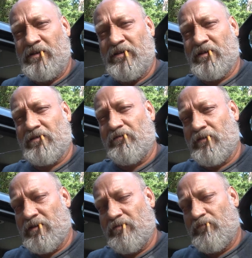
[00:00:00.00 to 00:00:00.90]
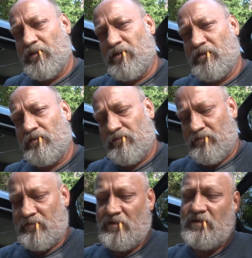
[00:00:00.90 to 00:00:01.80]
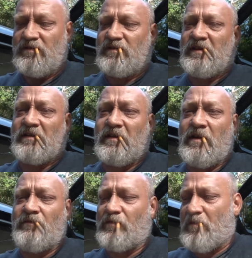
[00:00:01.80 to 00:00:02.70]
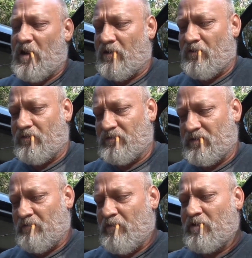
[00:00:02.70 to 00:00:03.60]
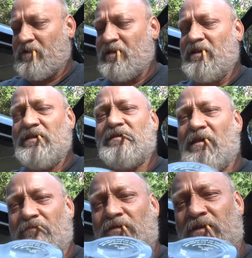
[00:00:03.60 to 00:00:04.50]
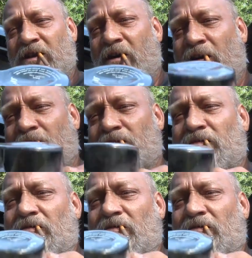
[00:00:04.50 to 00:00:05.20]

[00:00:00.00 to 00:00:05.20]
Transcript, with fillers: you just grease them and stick the cover back on. So I bought these. They were a dollar.